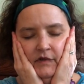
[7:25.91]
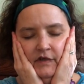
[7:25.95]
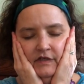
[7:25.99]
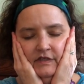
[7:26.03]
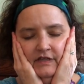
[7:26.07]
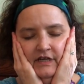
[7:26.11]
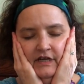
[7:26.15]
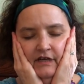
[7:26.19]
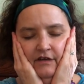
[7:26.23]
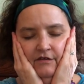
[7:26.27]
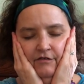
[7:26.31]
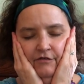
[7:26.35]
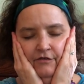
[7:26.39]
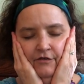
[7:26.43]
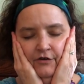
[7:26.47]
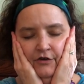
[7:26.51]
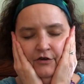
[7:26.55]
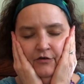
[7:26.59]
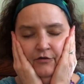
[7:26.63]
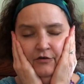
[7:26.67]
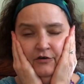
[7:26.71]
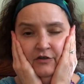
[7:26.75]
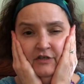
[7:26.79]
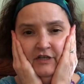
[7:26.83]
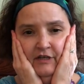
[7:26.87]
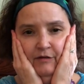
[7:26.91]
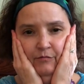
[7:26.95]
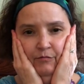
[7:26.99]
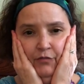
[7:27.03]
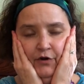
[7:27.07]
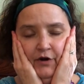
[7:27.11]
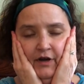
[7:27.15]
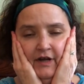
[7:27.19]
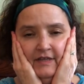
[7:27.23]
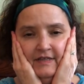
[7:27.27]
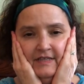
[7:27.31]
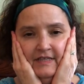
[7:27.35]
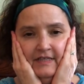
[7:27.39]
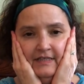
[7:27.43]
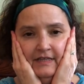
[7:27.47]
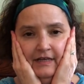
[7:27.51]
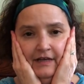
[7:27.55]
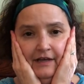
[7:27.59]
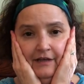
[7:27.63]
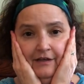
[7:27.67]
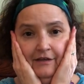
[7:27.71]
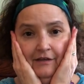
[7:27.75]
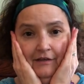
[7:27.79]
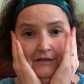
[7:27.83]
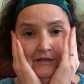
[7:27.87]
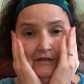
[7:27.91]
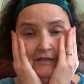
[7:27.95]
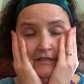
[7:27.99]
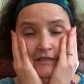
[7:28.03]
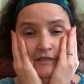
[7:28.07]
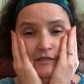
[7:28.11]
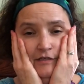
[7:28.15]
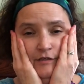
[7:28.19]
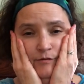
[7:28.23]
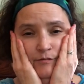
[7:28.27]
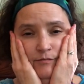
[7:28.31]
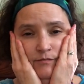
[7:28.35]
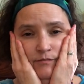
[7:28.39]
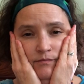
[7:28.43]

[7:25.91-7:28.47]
Take a few deep breaths like this.